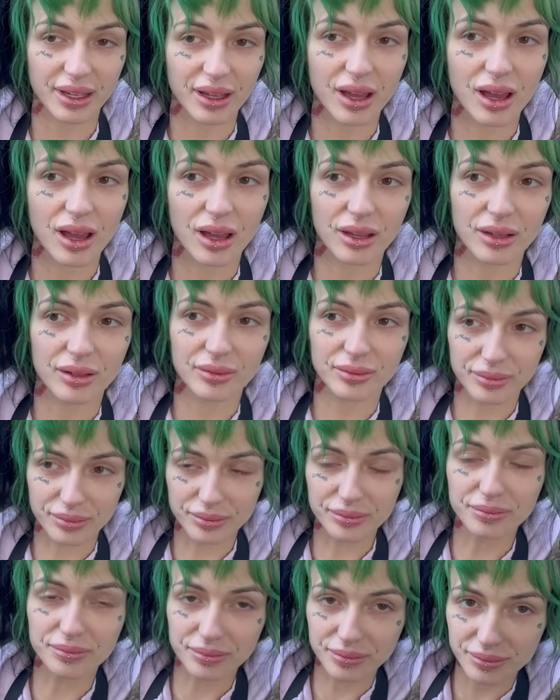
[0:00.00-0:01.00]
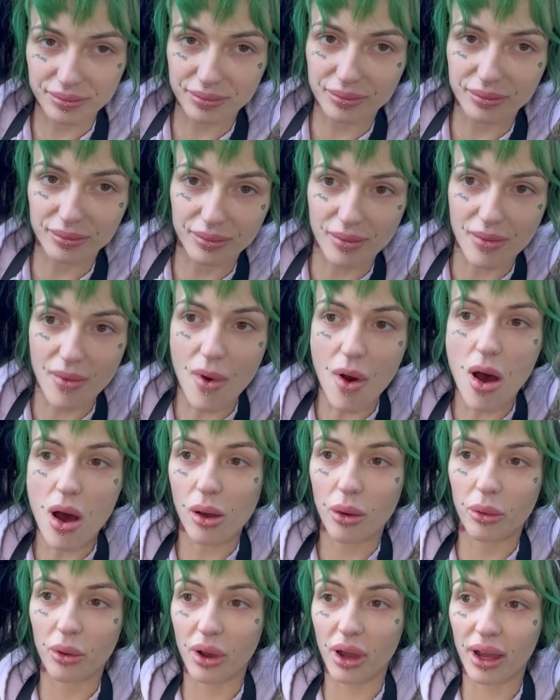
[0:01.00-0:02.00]
Yeah.
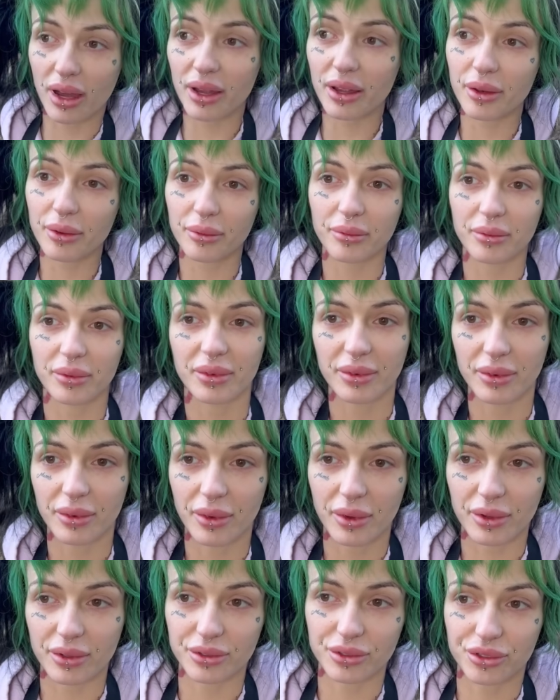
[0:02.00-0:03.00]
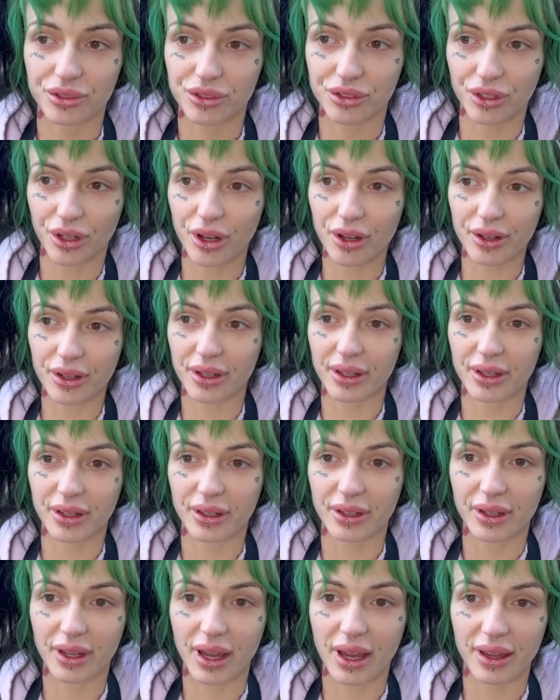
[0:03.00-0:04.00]
Well, I
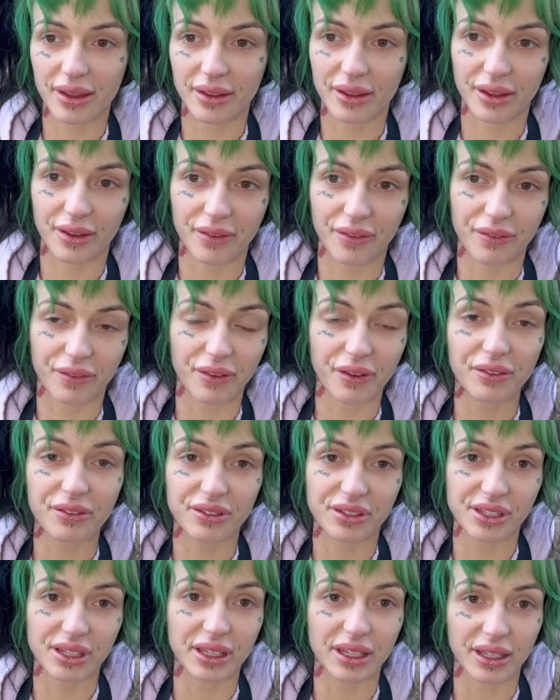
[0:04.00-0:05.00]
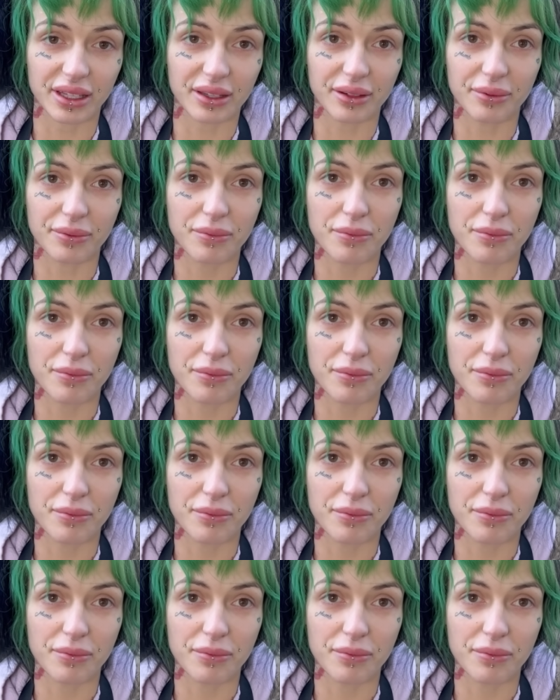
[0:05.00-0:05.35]
started at like 15.